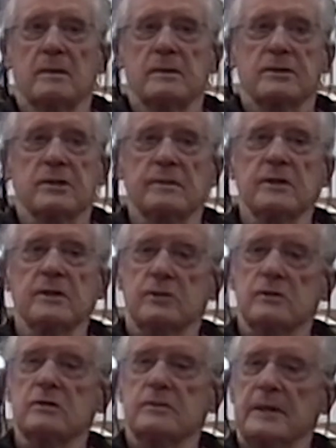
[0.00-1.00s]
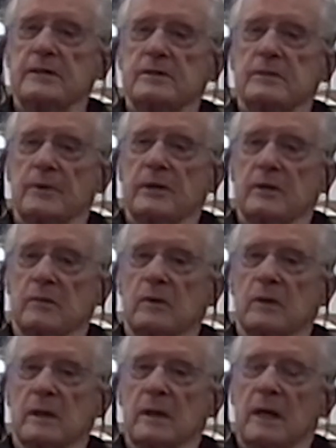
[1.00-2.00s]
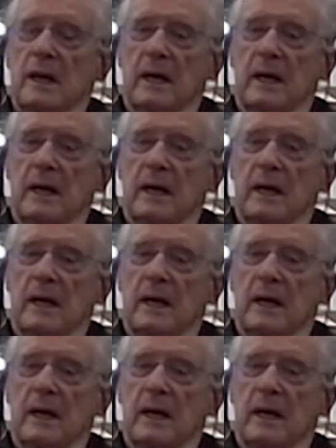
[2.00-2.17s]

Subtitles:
some of the students made some pretty good work.